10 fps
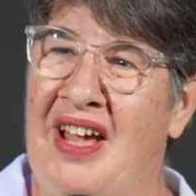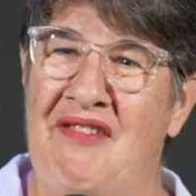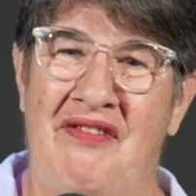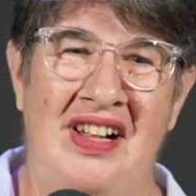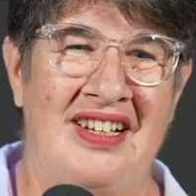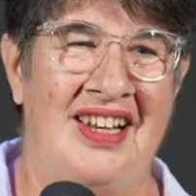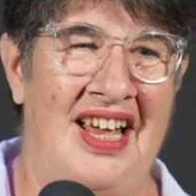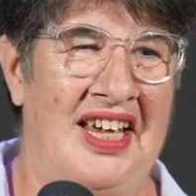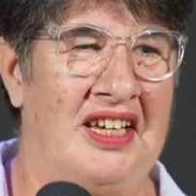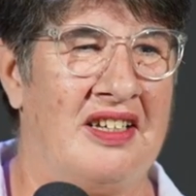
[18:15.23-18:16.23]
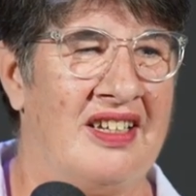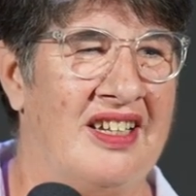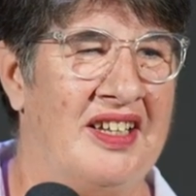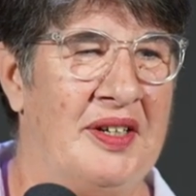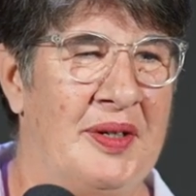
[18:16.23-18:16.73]
I felt like
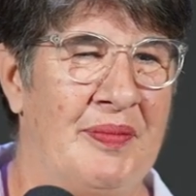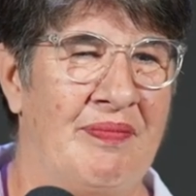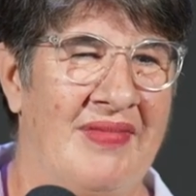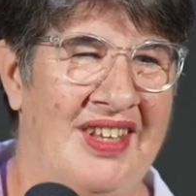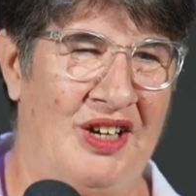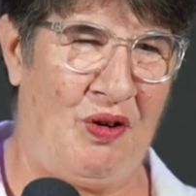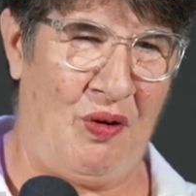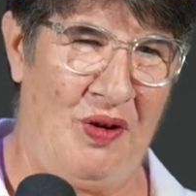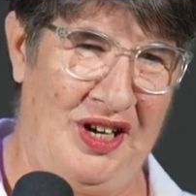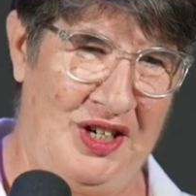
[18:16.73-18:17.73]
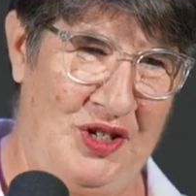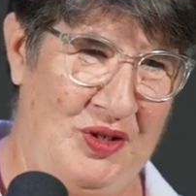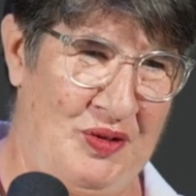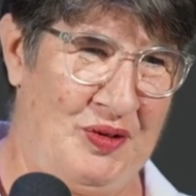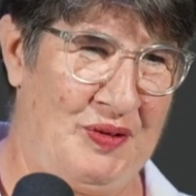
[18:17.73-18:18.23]
according
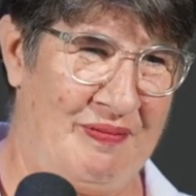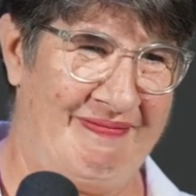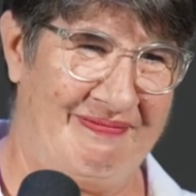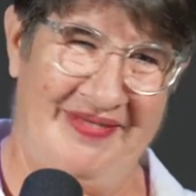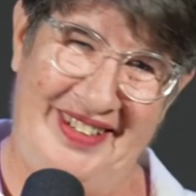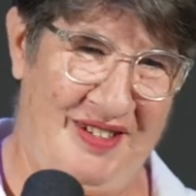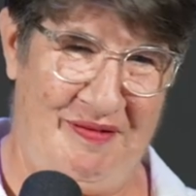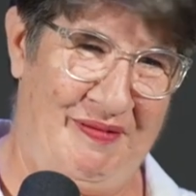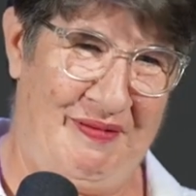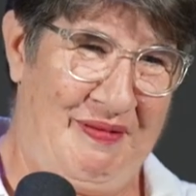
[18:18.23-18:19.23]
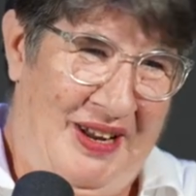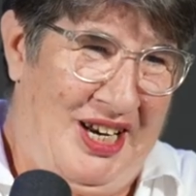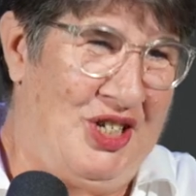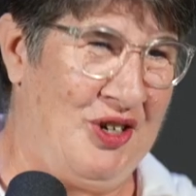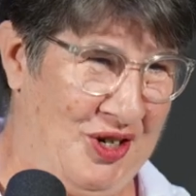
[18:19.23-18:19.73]
to what
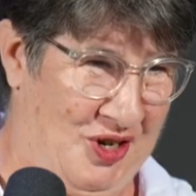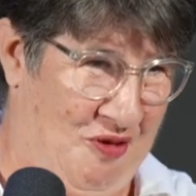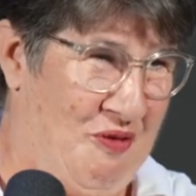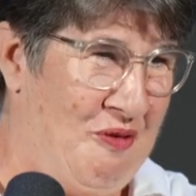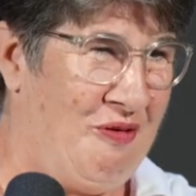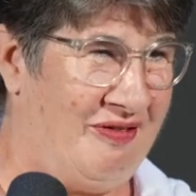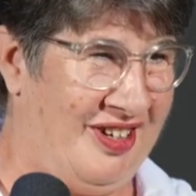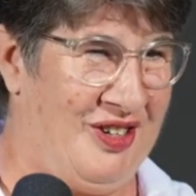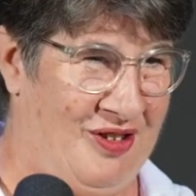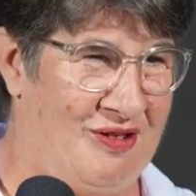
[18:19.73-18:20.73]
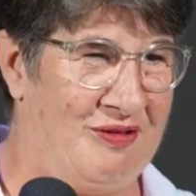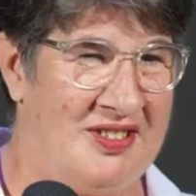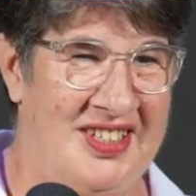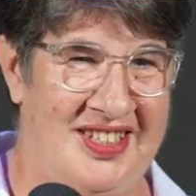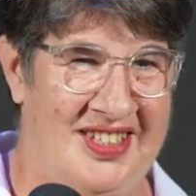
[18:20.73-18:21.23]
I should do, you know,
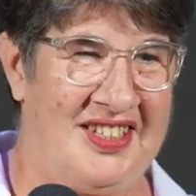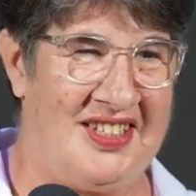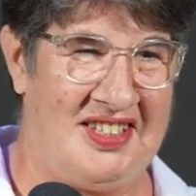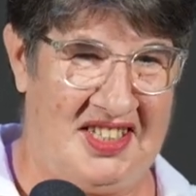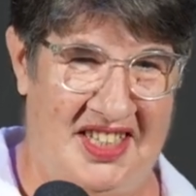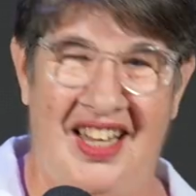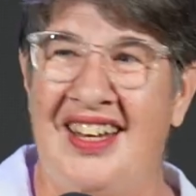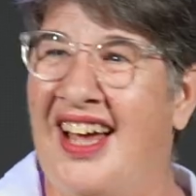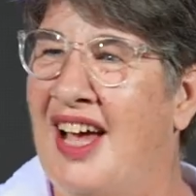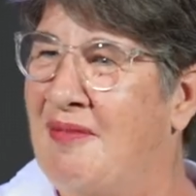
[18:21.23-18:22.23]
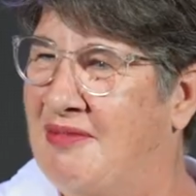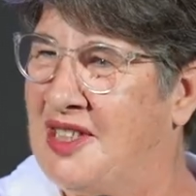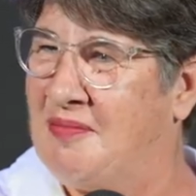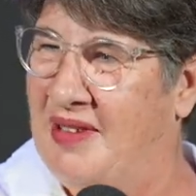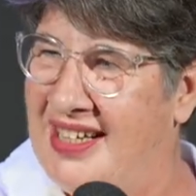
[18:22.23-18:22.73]
stand up,
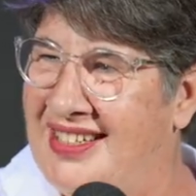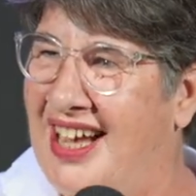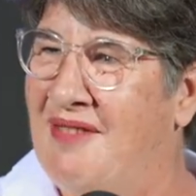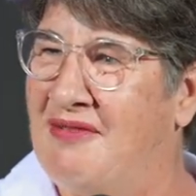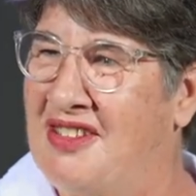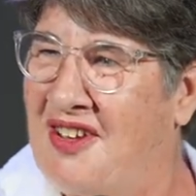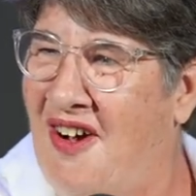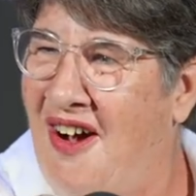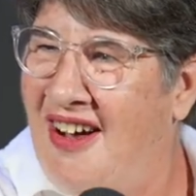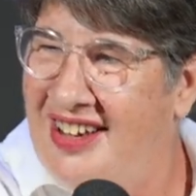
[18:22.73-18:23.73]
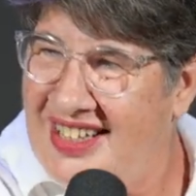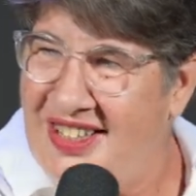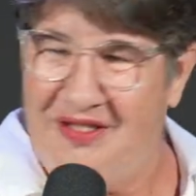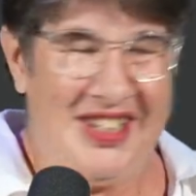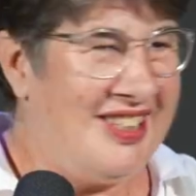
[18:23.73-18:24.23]
spend time with God
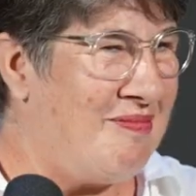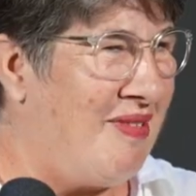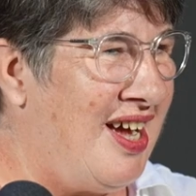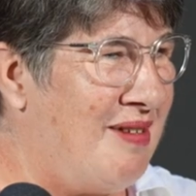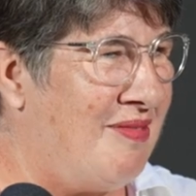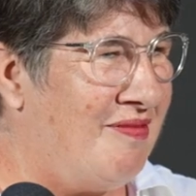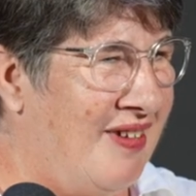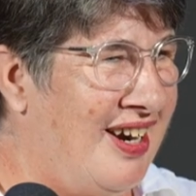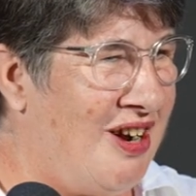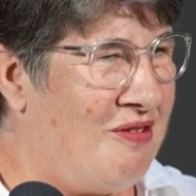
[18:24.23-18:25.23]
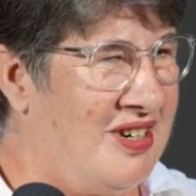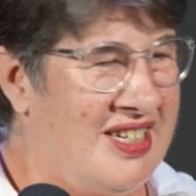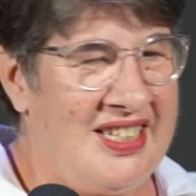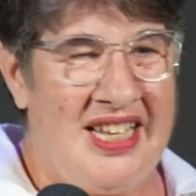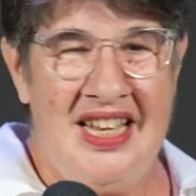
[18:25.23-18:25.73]
and read the Bible, 1 hour
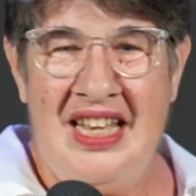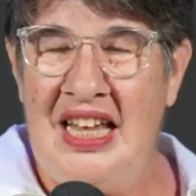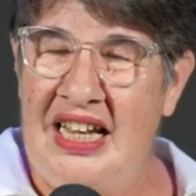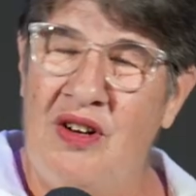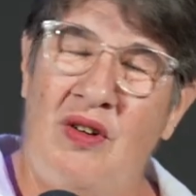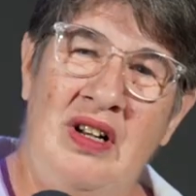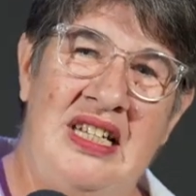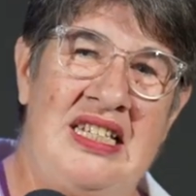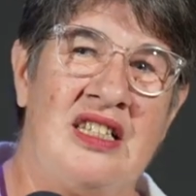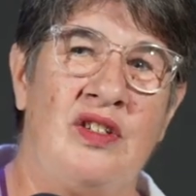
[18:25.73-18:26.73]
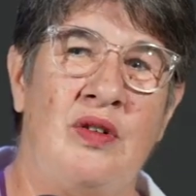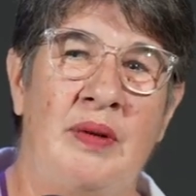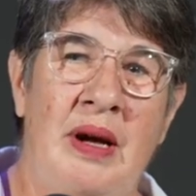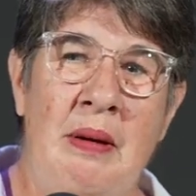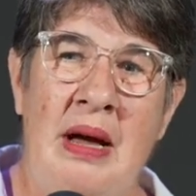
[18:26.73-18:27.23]
this and all this.
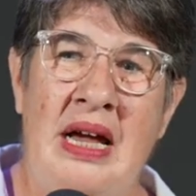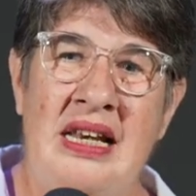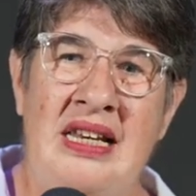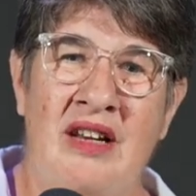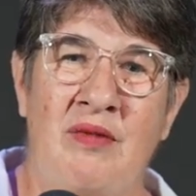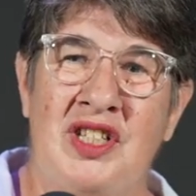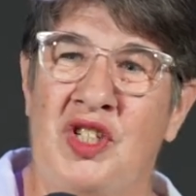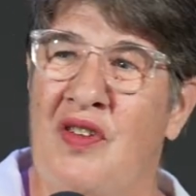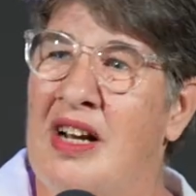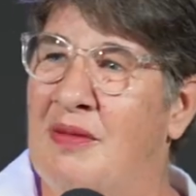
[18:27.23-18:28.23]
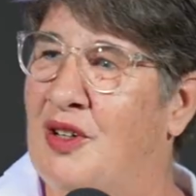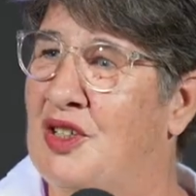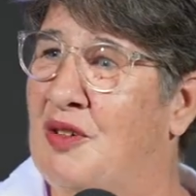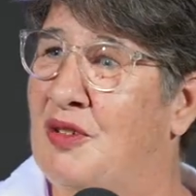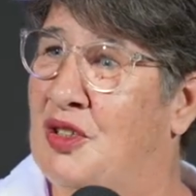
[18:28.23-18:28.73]
So, and that was struggle
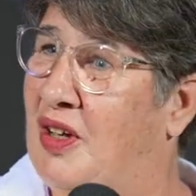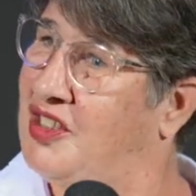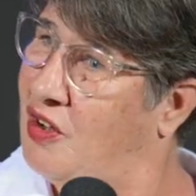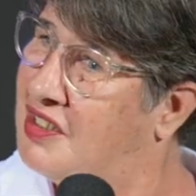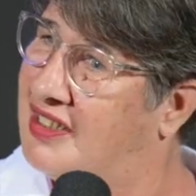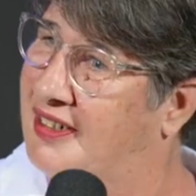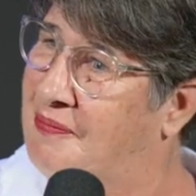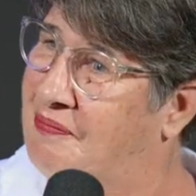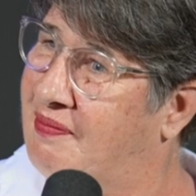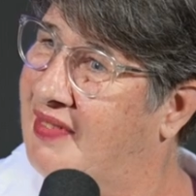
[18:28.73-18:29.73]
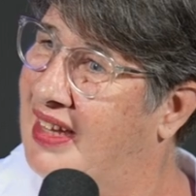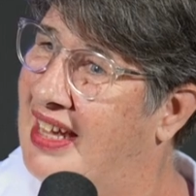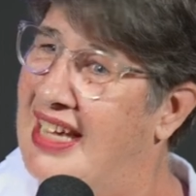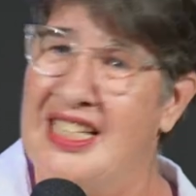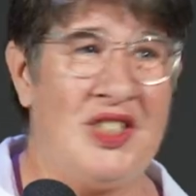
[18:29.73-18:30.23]
because I was so exhausted.
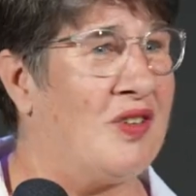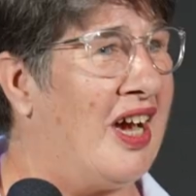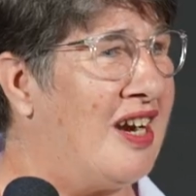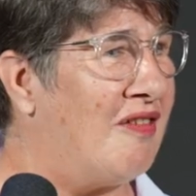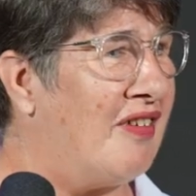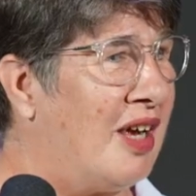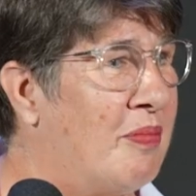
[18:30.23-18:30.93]
So kind of like,